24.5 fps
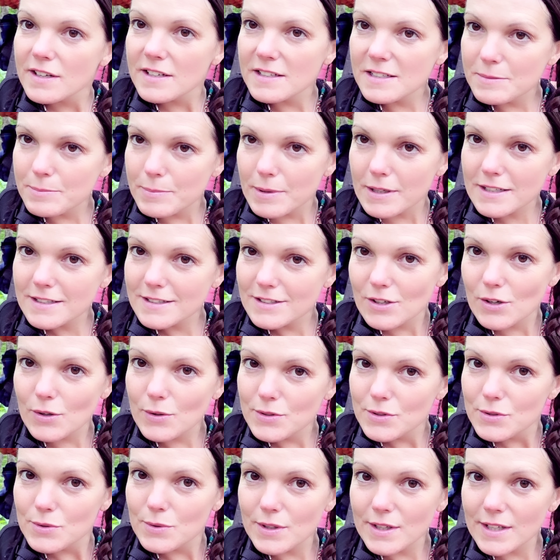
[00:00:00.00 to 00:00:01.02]
because the bugs go
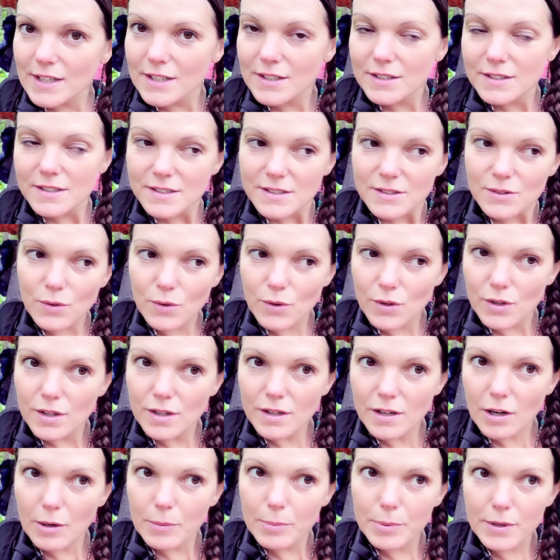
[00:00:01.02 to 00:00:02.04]
into her ears
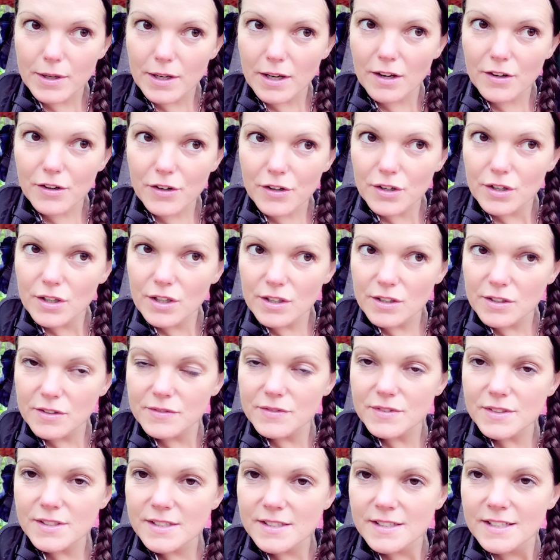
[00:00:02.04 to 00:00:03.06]
or I'll put it on her
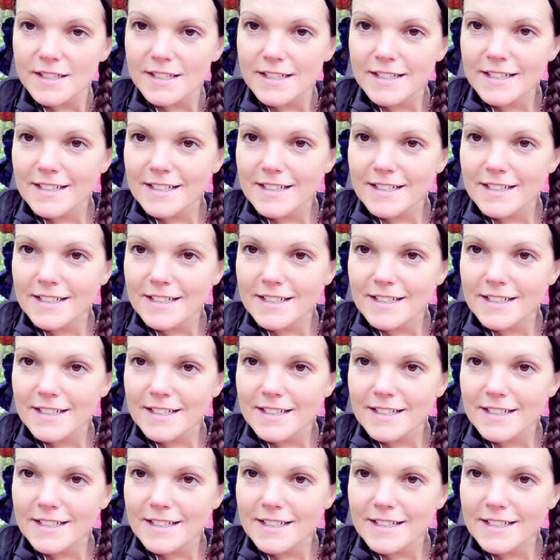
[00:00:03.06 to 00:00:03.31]
hooves